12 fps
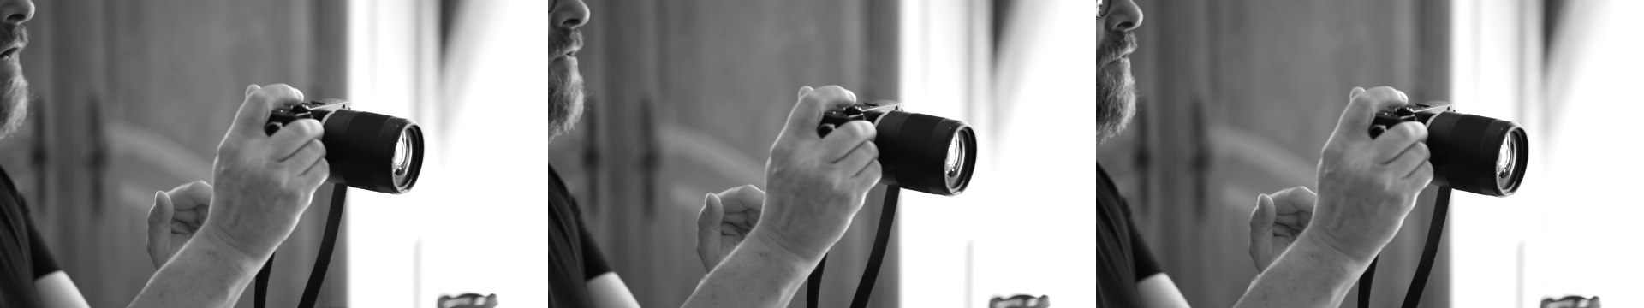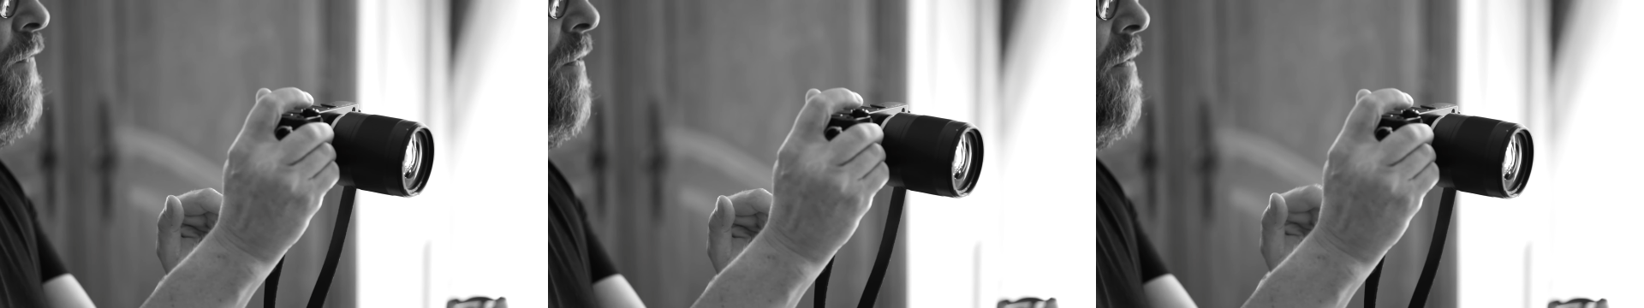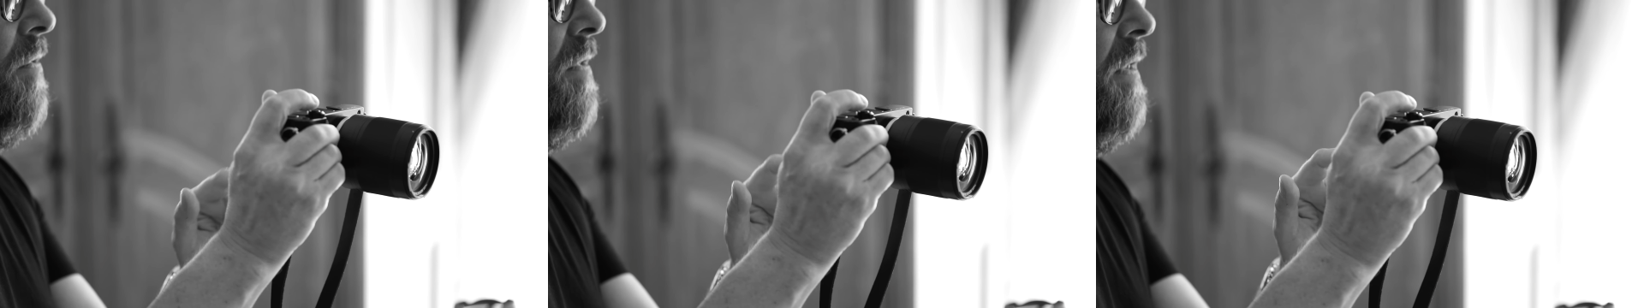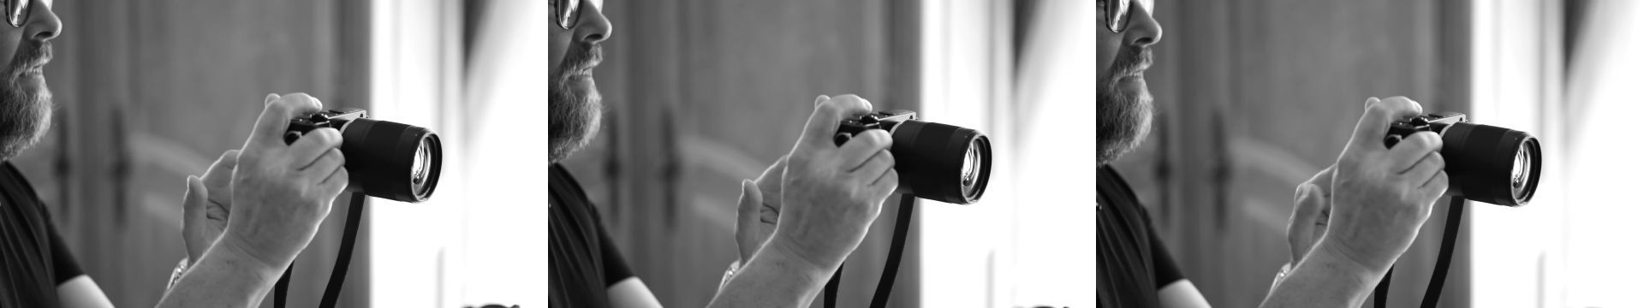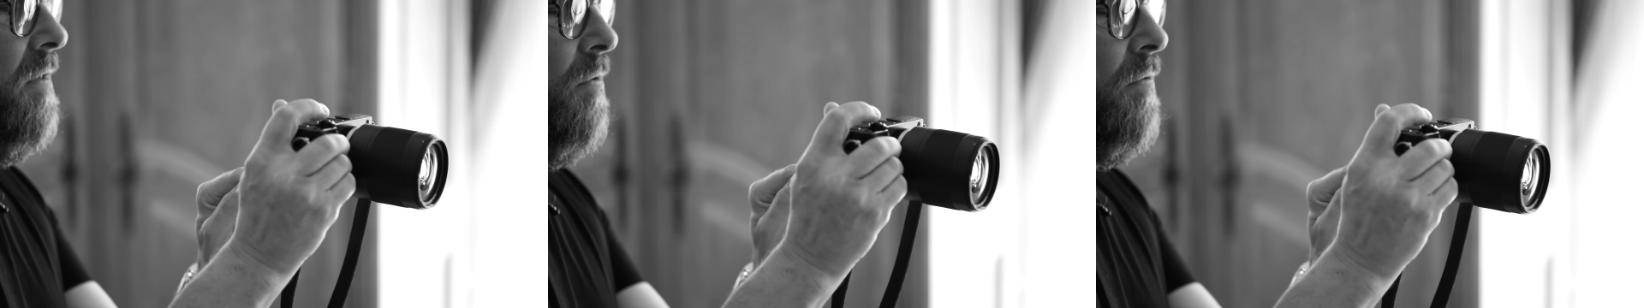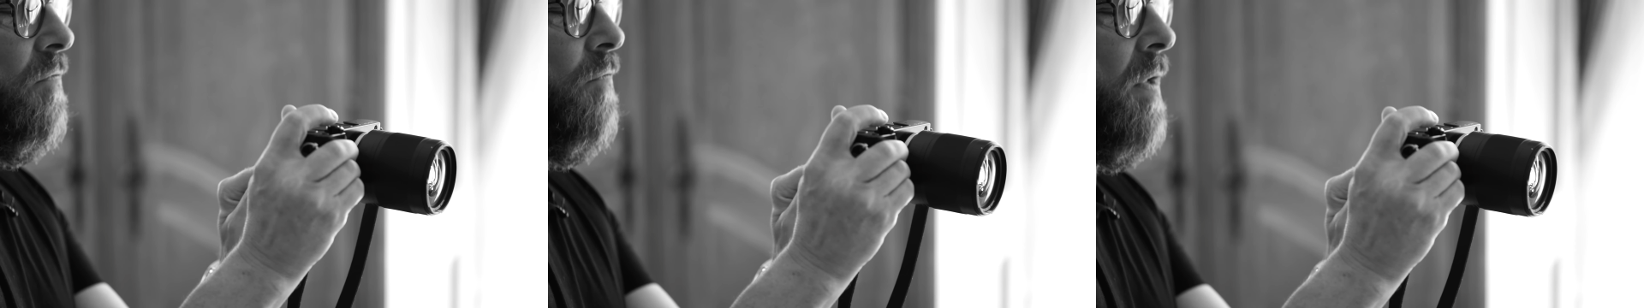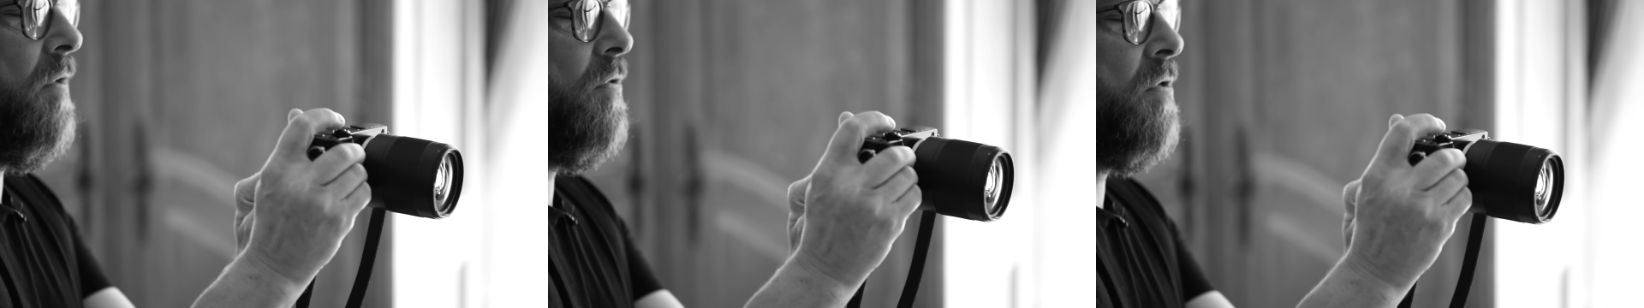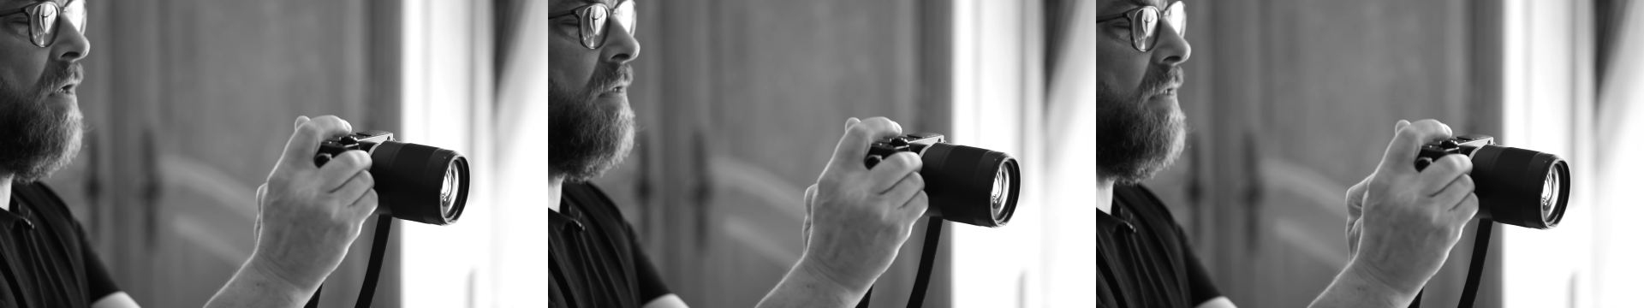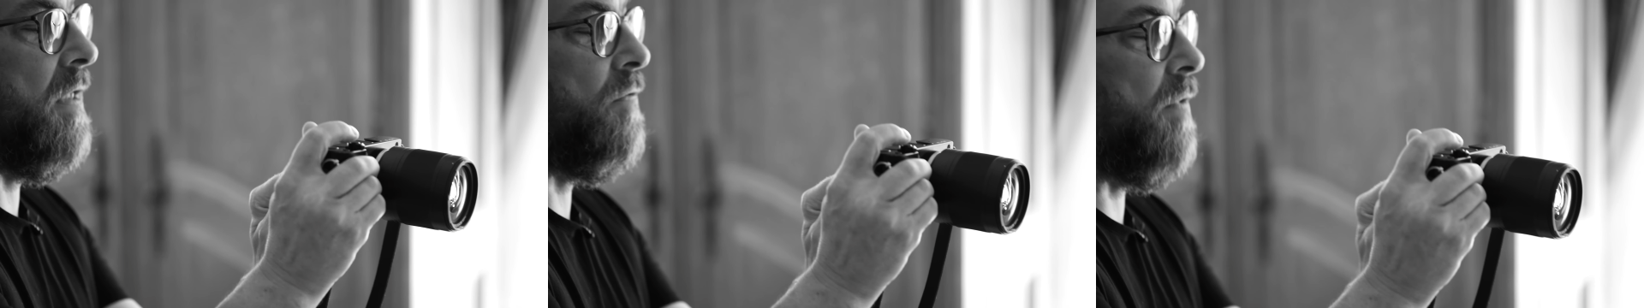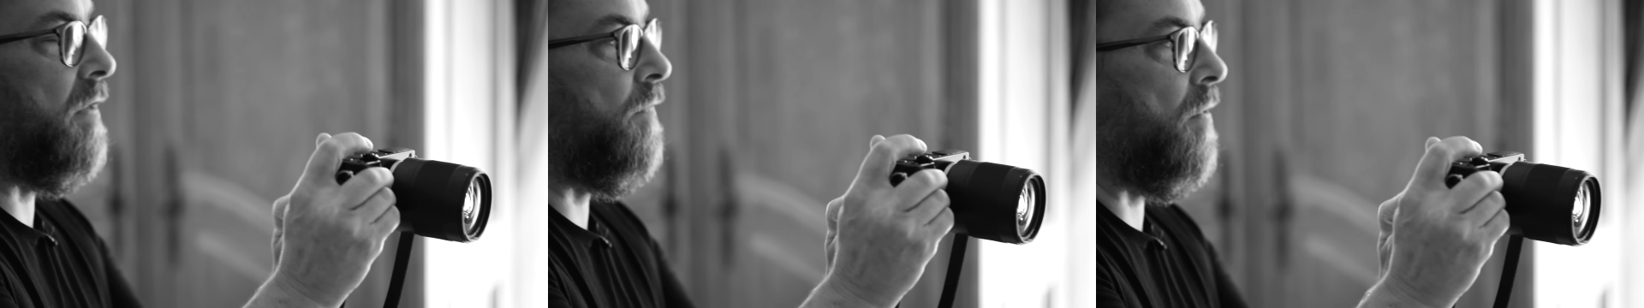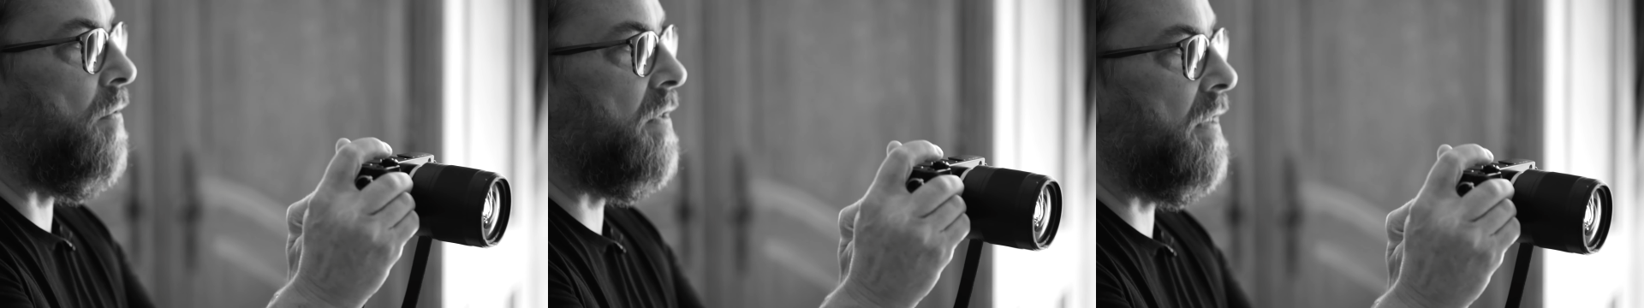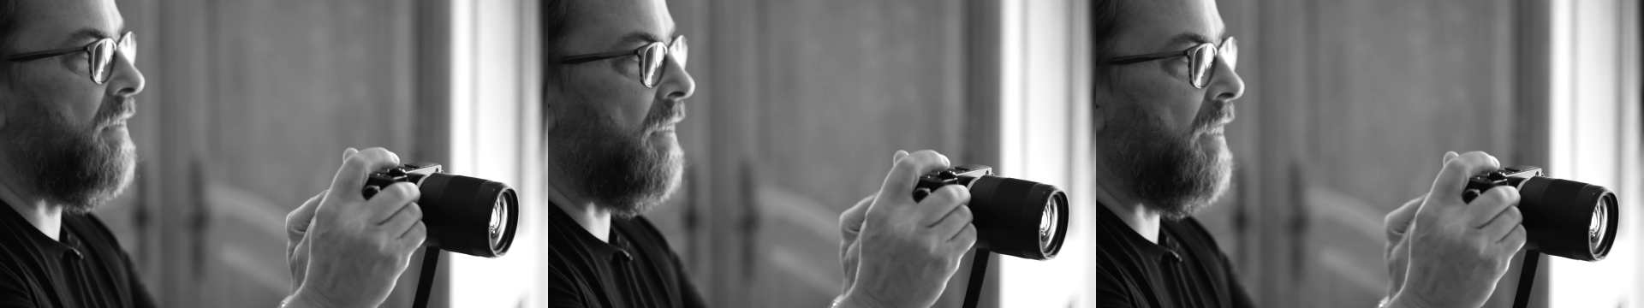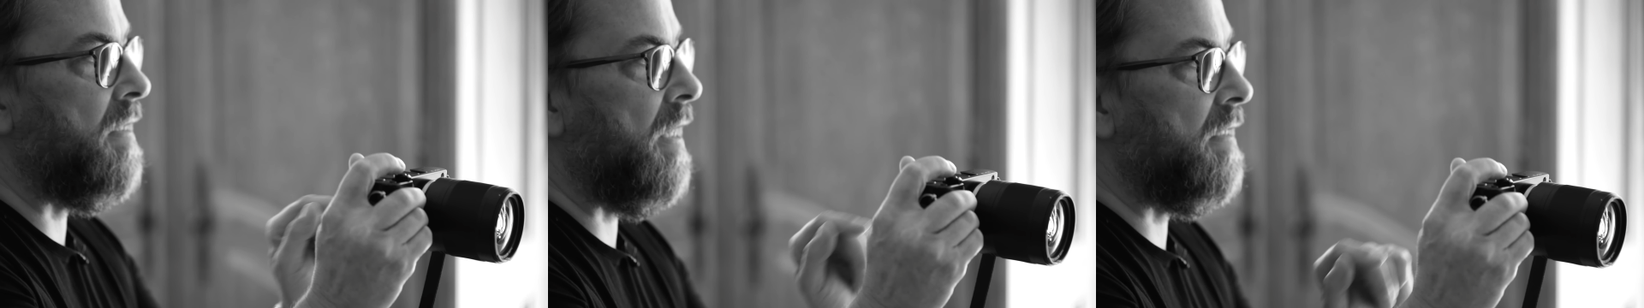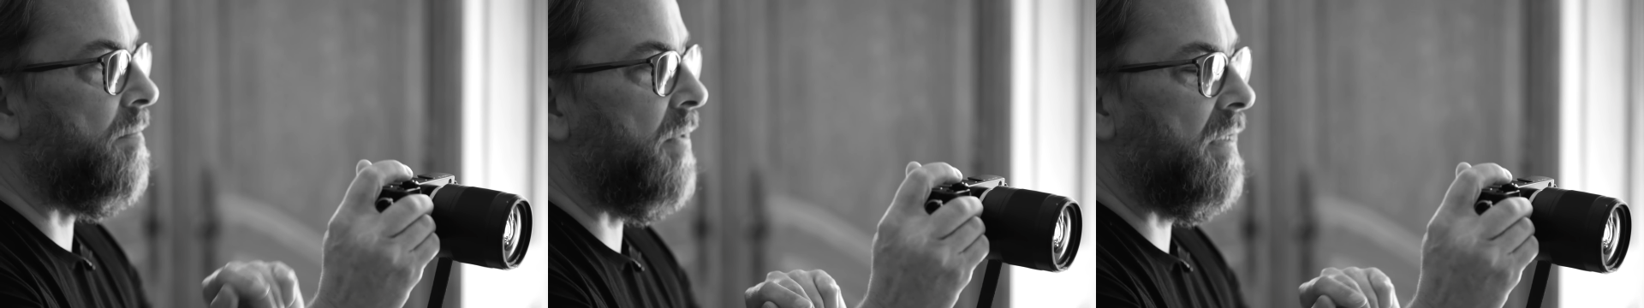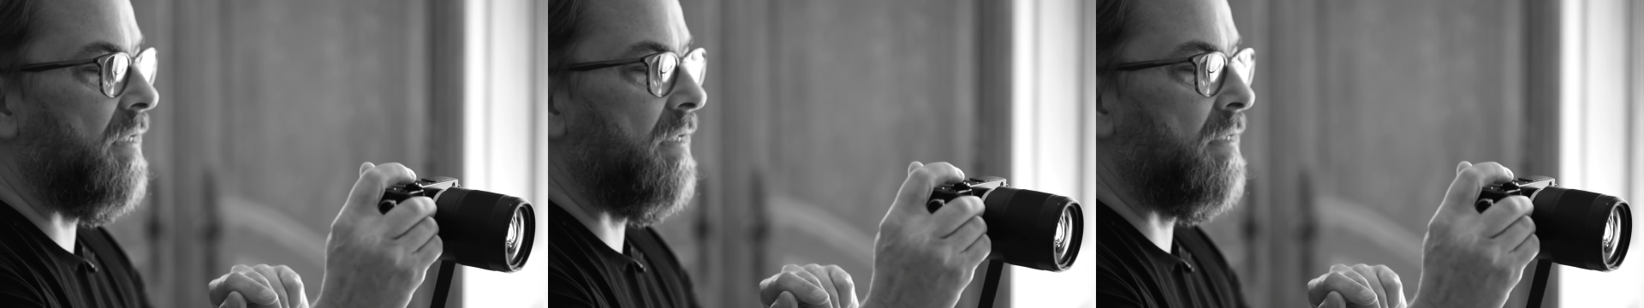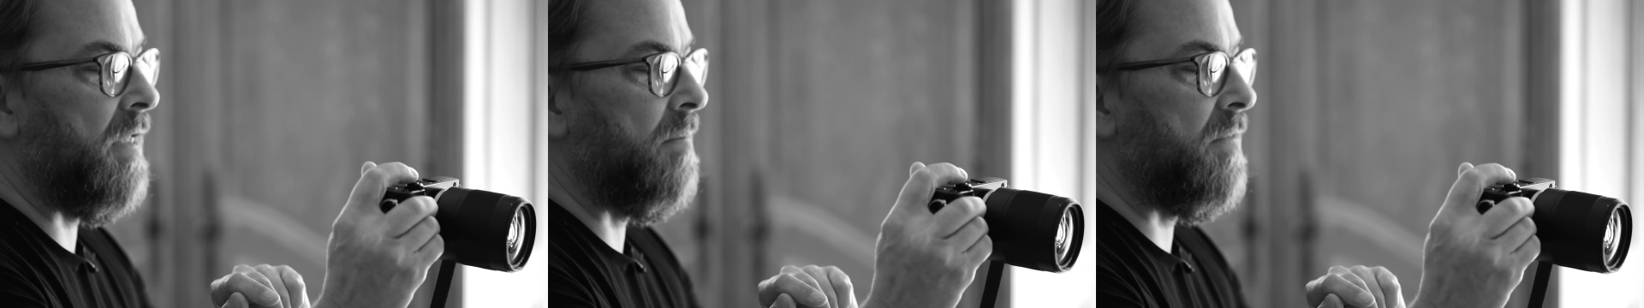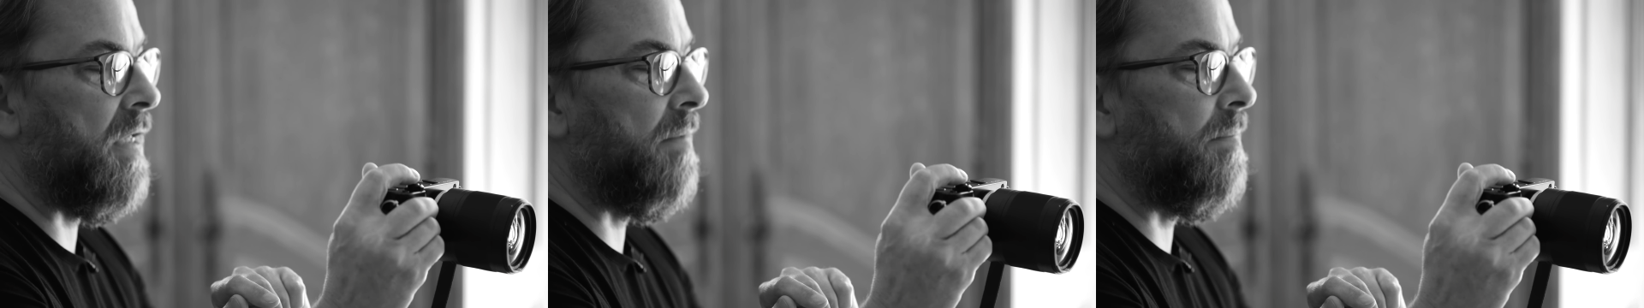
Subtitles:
No face is visible, so there are no lips to read.